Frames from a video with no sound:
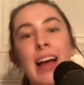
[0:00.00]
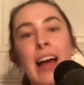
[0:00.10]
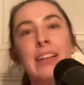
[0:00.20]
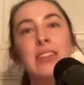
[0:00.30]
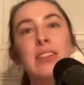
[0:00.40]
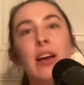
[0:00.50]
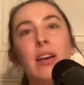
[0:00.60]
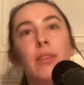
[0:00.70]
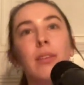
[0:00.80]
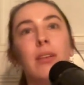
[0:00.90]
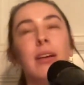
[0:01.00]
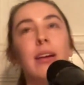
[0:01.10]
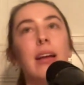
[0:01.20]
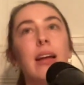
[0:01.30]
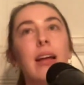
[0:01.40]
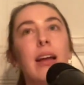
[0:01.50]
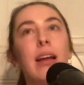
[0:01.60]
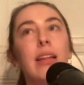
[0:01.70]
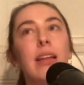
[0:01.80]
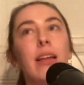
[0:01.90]
And so
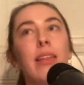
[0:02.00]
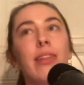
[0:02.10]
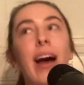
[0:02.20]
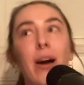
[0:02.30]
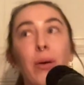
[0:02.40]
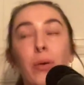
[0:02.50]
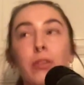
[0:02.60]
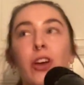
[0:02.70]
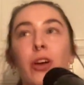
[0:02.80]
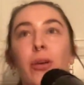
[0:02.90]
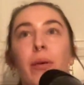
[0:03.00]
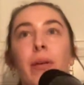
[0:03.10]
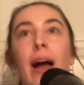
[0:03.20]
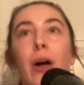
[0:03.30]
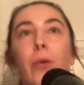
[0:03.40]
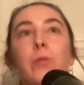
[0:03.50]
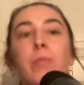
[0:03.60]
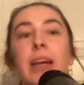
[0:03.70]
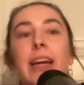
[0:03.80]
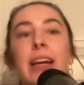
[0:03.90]
that also helps
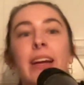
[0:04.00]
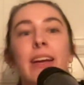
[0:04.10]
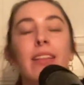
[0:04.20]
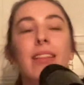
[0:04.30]
me